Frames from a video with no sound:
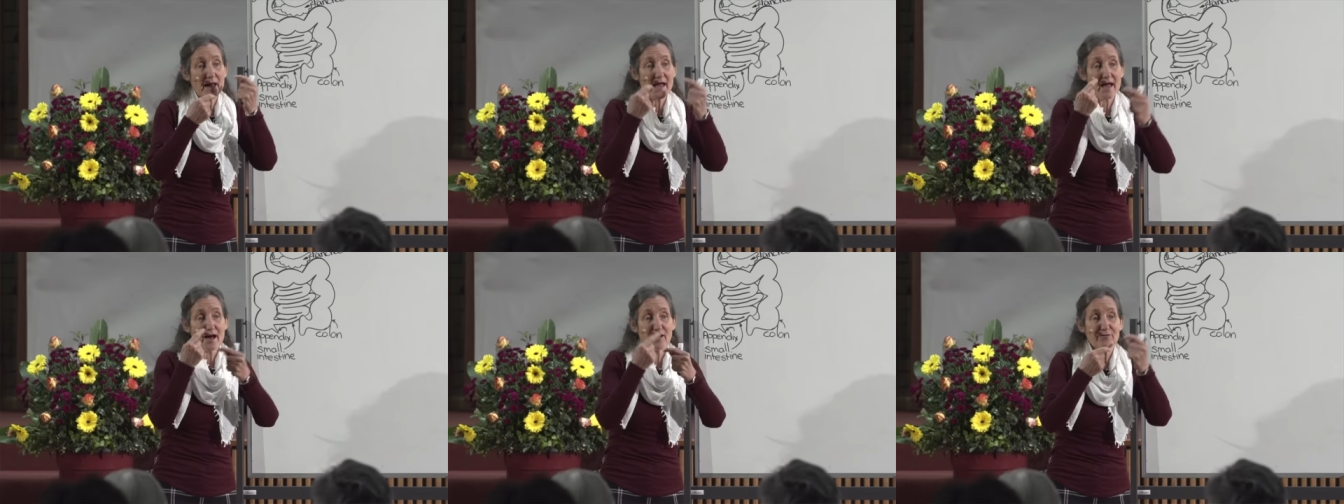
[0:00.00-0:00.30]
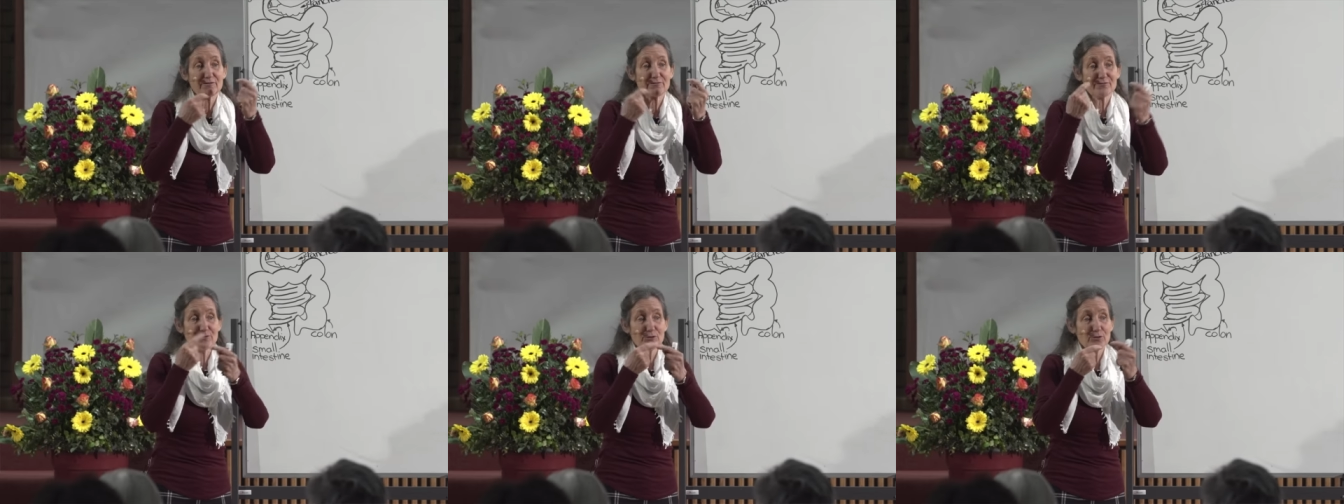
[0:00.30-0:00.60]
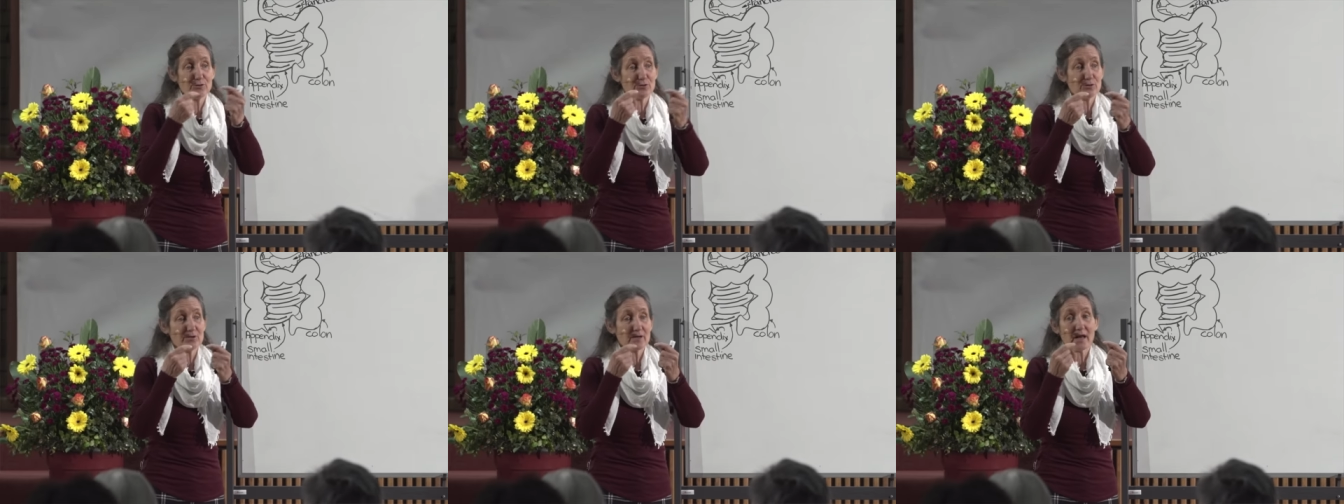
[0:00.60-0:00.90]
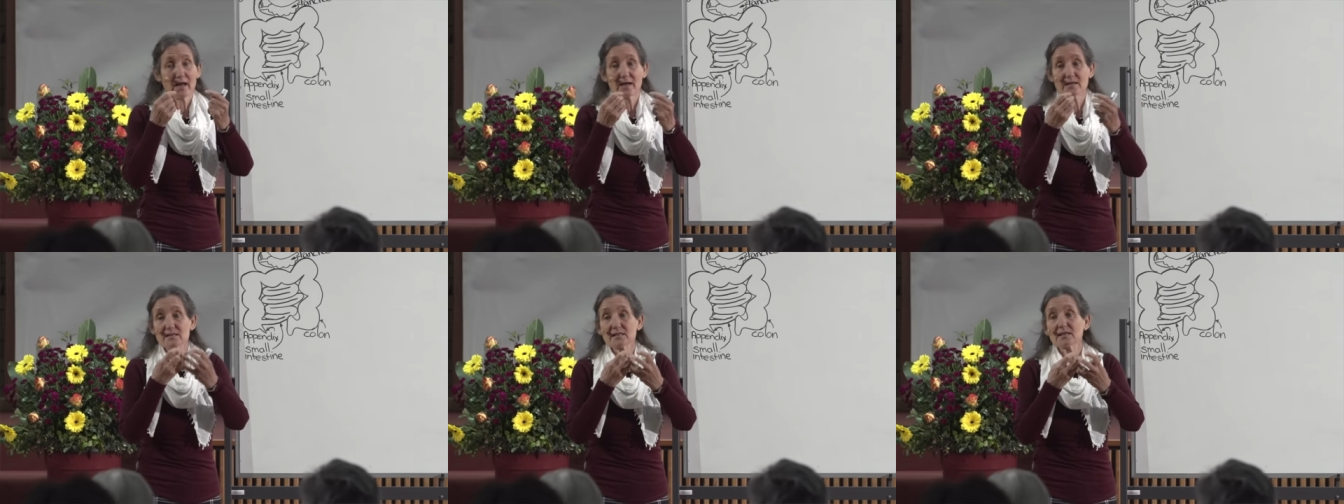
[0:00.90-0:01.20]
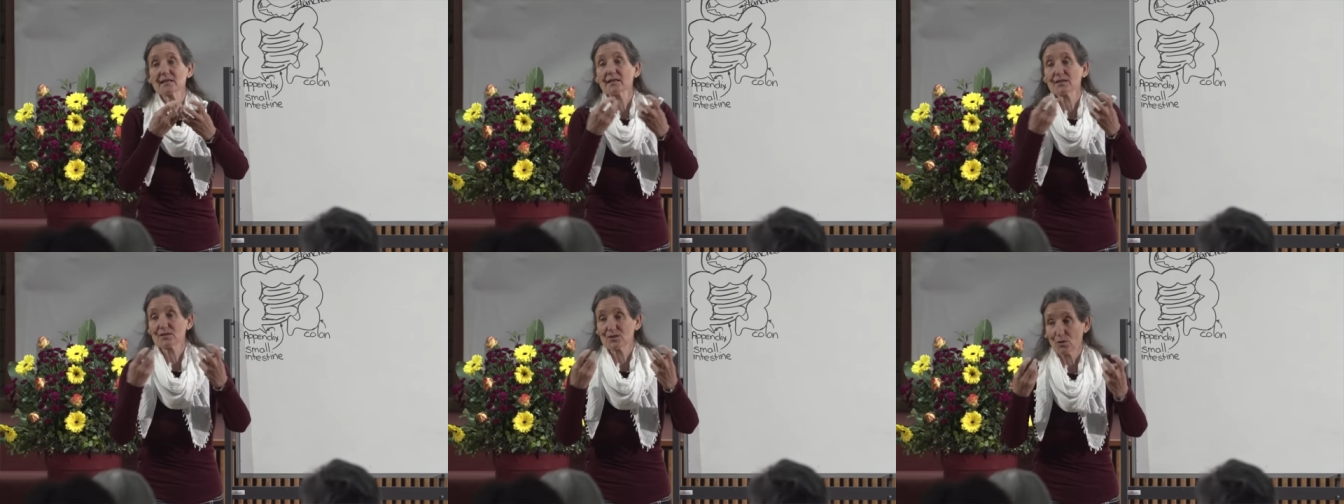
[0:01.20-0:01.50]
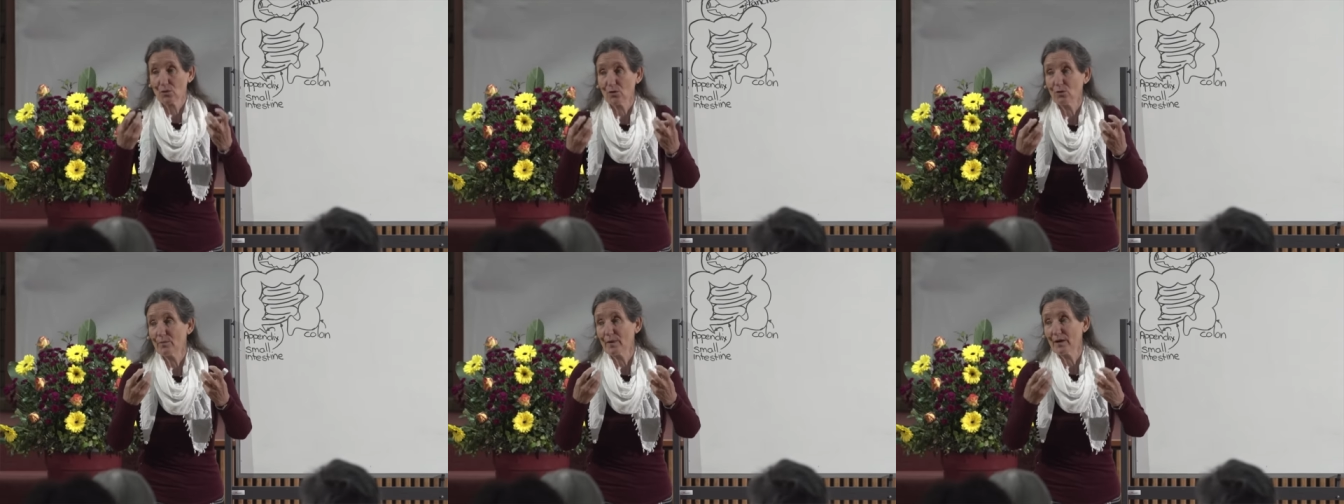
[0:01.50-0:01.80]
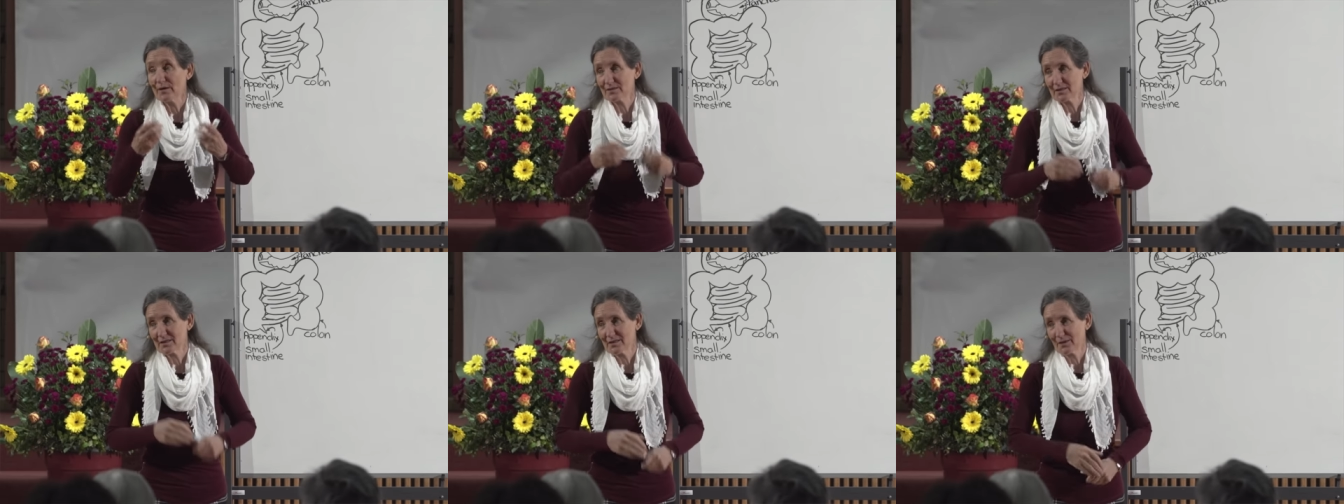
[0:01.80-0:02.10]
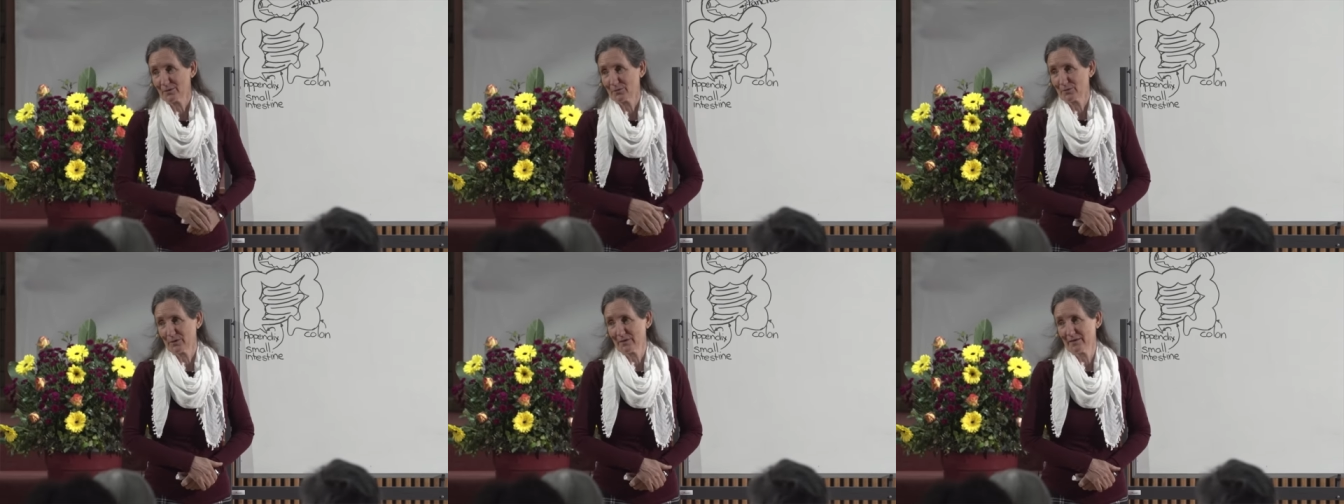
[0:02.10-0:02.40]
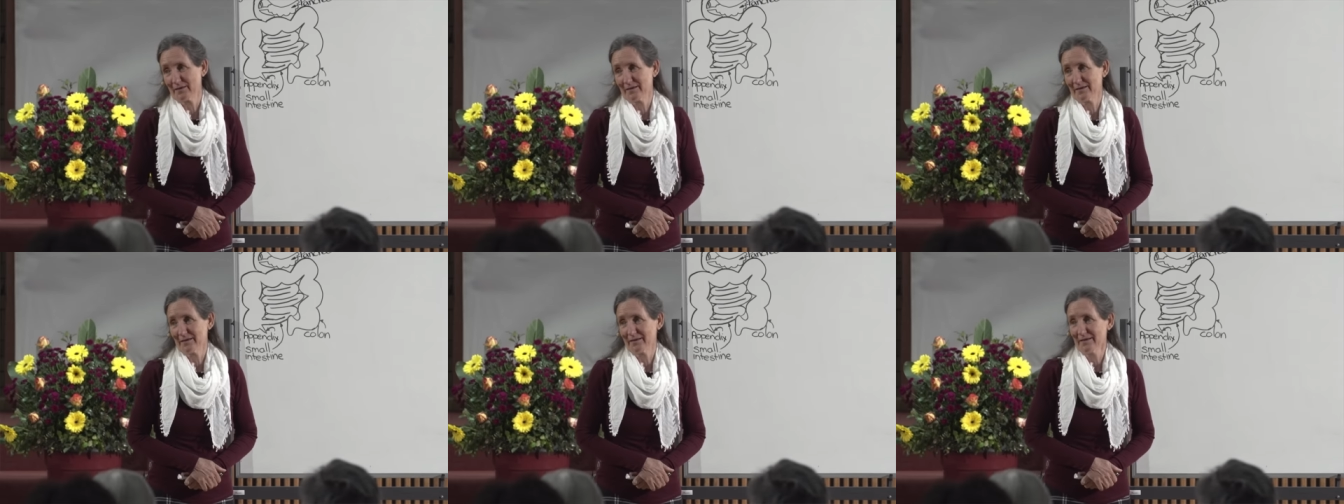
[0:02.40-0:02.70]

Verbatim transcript: our food until it's almost liquid.